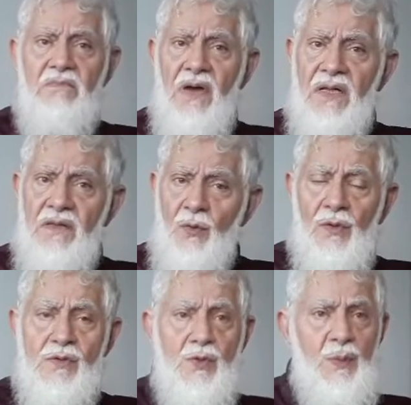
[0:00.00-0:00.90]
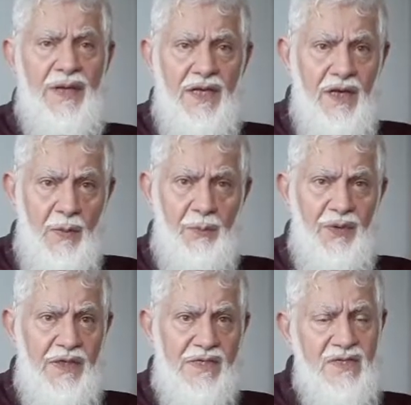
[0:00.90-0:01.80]
and also many
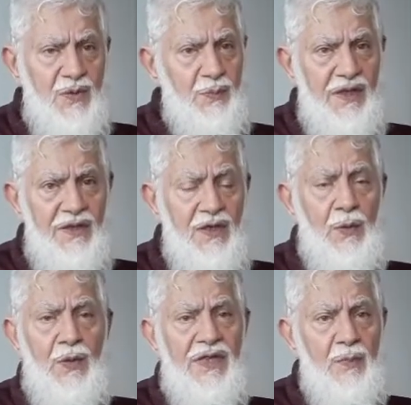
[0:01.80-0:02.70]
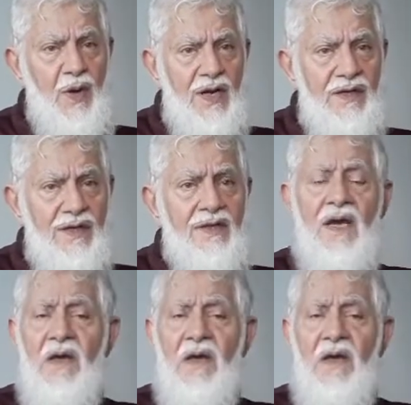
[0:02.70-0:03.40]
companies, depending on the market,